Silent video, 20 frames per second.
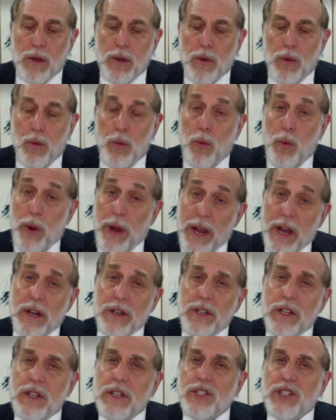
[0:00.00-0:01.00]
Where
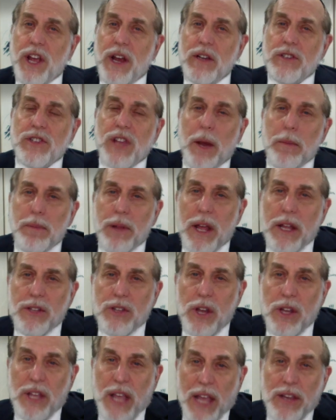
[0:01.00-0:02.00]
did the Sheres
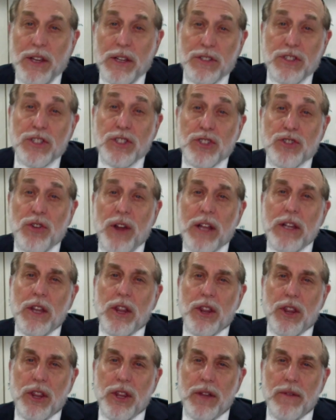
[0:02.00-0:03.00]
HaPleita gain its
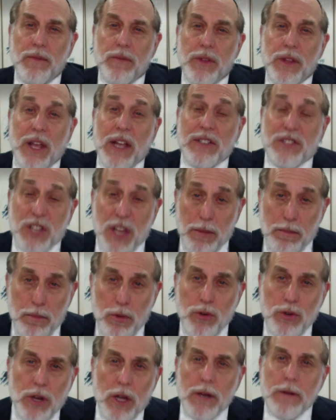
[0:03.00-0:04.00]
strength, its
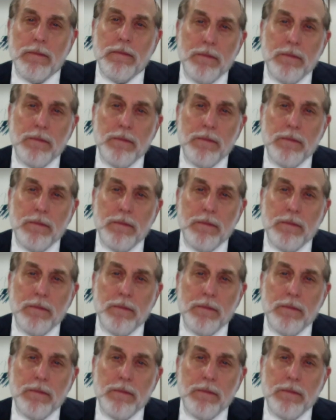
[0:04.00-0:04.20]
emunah,